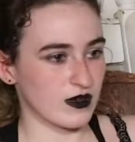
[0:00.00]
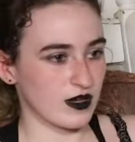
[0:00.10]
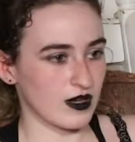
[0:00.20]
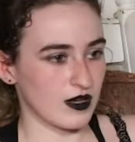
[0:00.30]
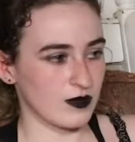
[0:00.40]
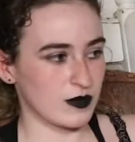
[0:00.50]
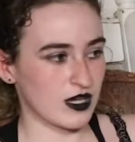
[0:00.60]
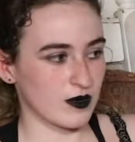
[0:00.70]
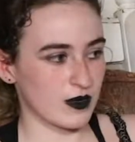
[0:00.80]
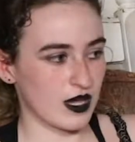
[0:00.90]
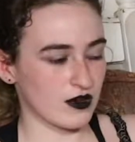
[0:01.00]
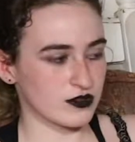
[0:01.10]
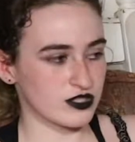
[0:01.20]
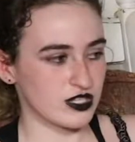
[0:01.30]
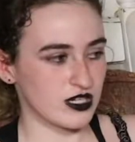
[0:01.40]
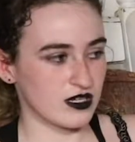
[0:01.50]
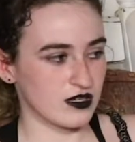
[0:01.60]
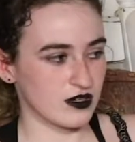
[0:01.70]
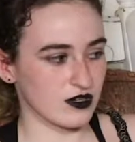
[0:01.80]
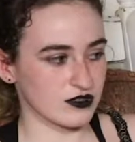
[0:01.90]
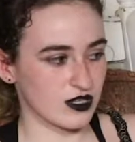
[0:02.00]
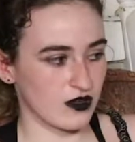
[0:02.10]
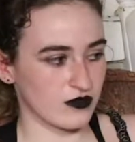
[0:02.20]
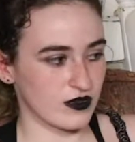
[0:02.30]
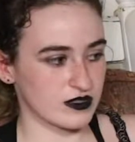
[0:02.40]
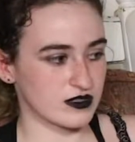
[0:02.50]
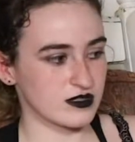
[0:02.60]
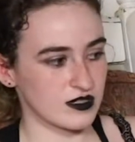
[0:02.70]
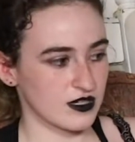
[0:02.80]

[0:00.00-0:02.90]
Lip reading: me coming out. She herself is,